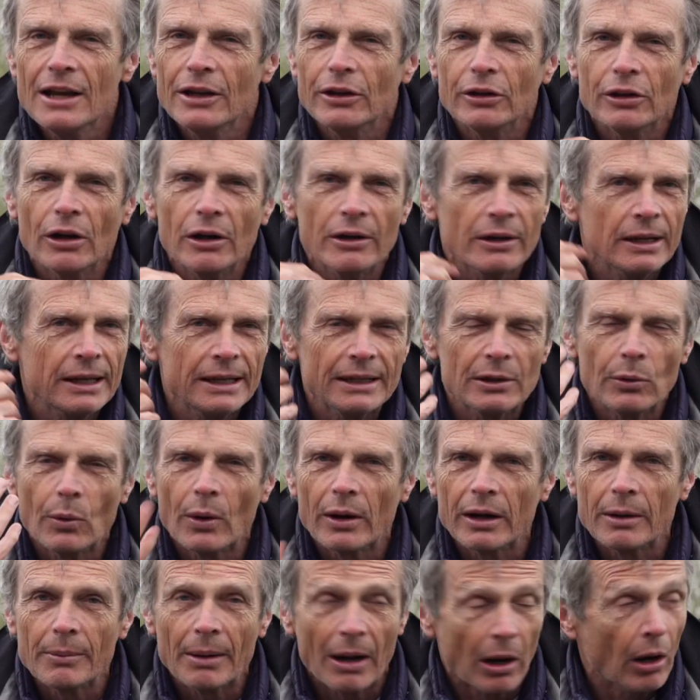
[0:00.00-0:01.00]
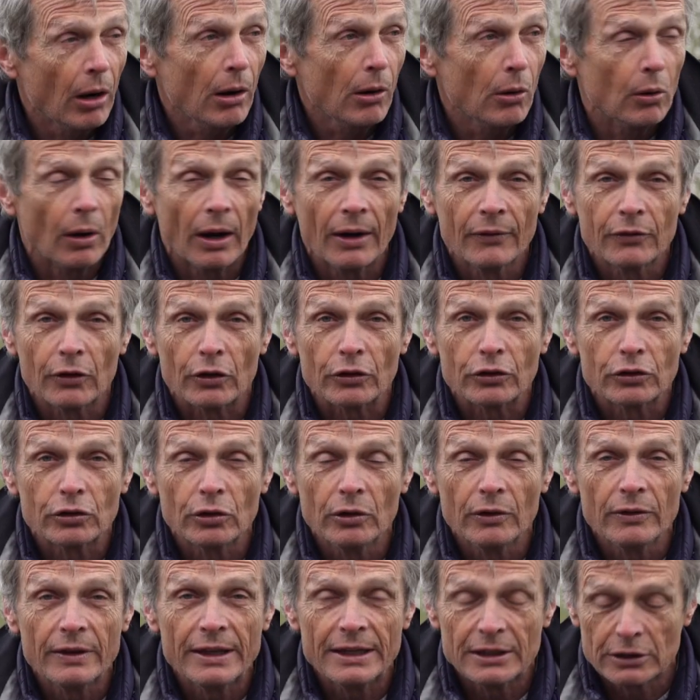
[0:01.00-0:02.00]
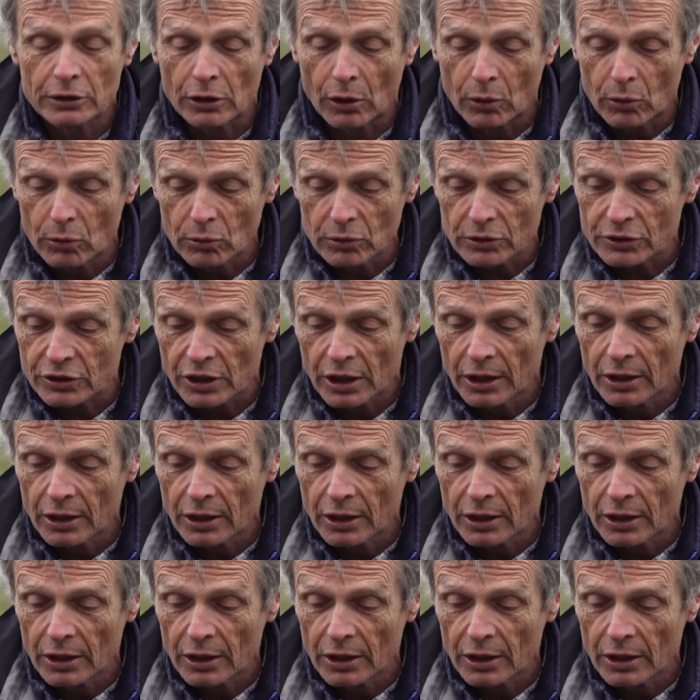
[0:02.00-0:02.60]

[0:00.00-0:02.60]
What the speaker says: You don't need to worry about, oh, I've got two of these golds.